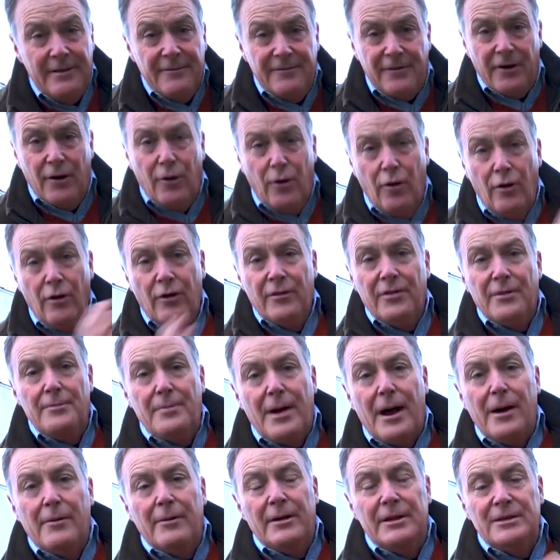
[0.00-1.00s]
for all the
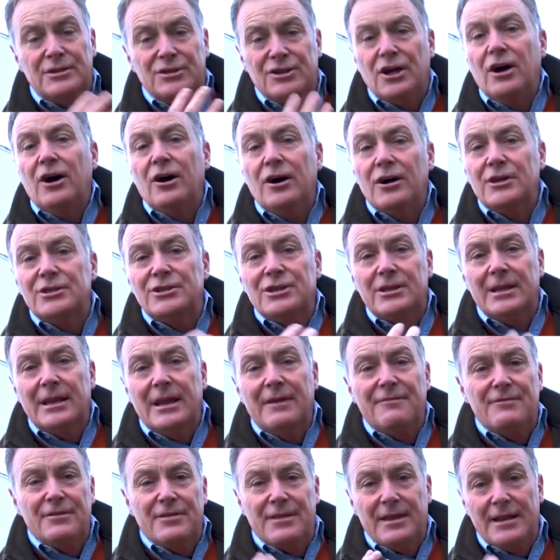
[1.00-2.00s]
mower charging and
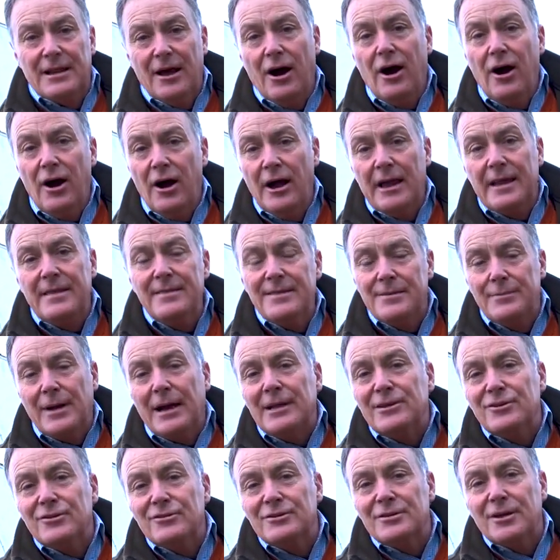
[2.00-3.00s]
everything are in the
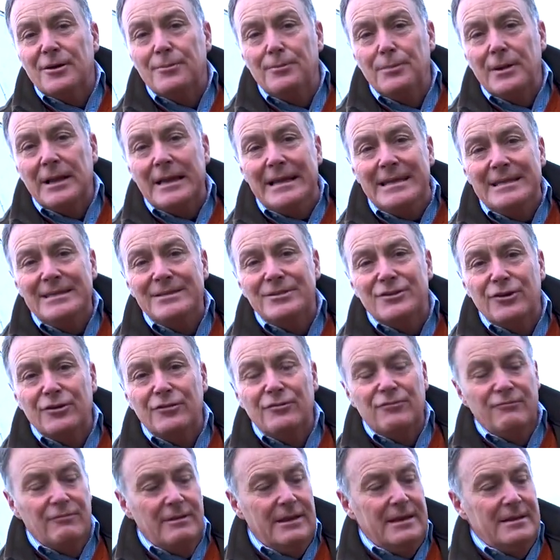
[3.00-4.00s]
manual, so please
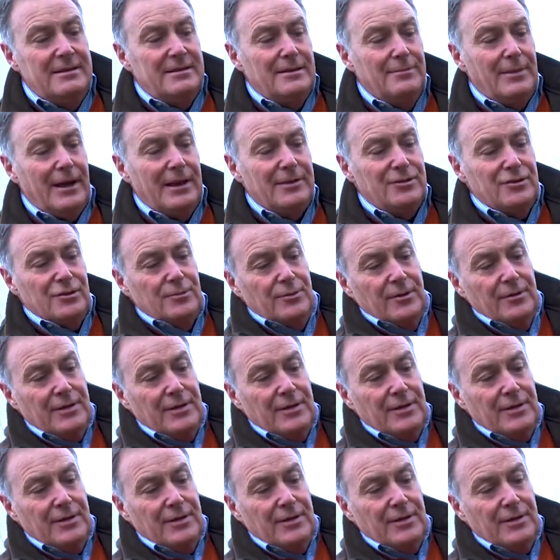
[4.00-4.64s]
do read the manual.